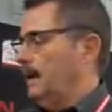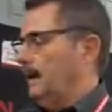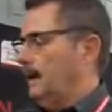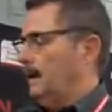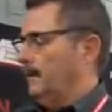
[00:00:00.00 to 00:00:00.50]

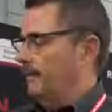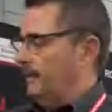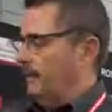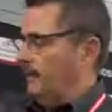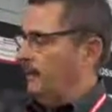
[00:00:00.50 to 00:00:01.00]
The
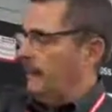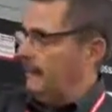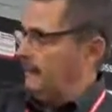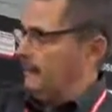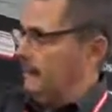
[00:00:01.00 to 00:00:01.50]
thing we
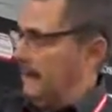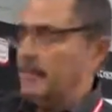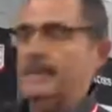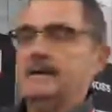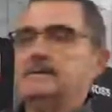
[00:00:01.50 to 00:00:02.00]

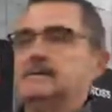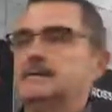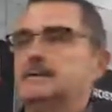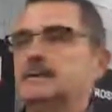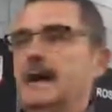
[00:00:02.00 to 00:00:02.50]
like best
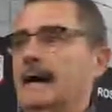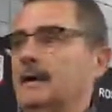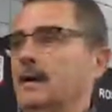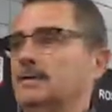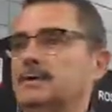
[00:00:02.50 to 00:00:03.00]
is
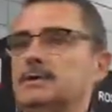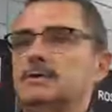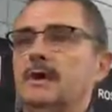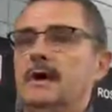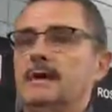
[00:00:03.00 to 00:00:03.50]
diagnosis,
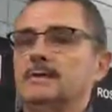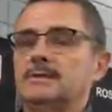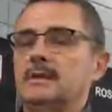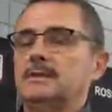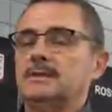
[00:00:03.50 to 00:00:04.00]
so I can
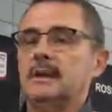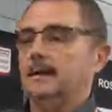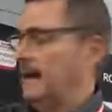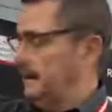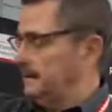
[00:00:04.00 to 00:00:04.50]

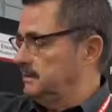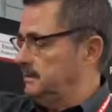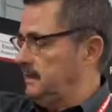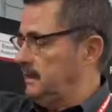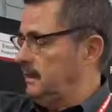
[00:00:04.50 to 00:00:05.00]

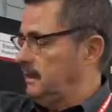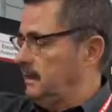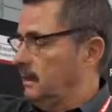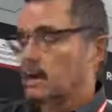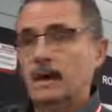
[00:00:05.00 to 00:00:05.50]
see
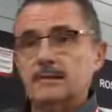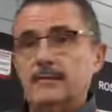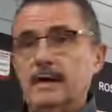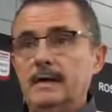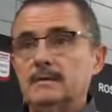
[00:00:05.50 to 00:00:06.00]
lost
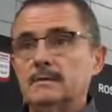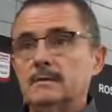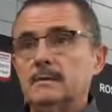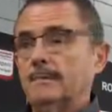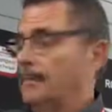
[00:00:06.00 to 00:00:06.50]
phase.
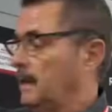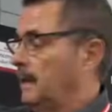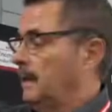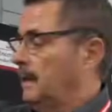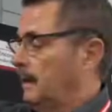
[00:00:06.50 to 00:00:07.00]

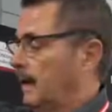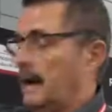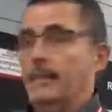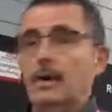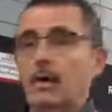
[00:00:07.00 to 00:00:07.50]

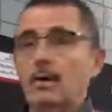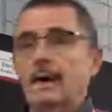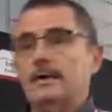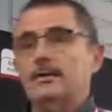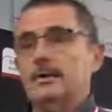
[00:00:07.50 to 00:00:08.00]
I'm an old
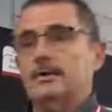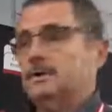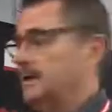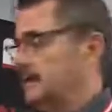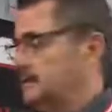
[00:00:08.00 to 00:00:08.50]

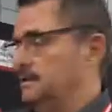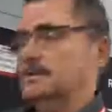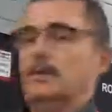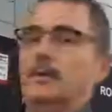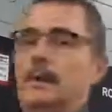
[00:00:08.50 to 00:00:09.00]
electrician, Justin,
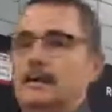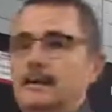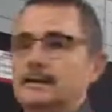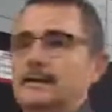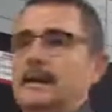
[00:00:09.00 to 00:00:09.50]
so when a
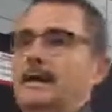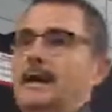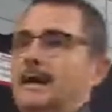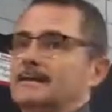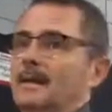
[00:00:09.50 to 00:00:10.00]
disconnect
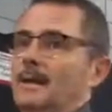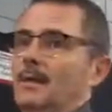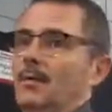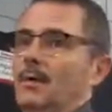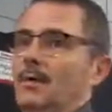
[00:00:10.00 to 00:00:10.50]
acts like
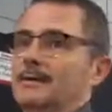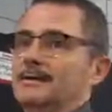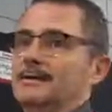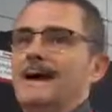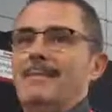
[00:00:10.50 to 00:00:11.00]
it
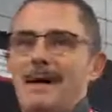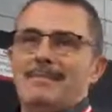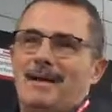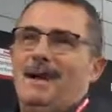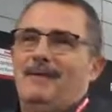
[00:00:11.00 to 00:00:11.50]
works,
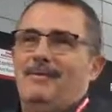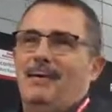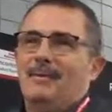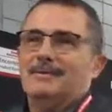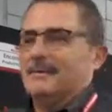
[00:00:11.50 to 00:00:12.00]
I'm kind of
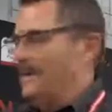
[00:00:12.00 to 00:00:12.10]
old.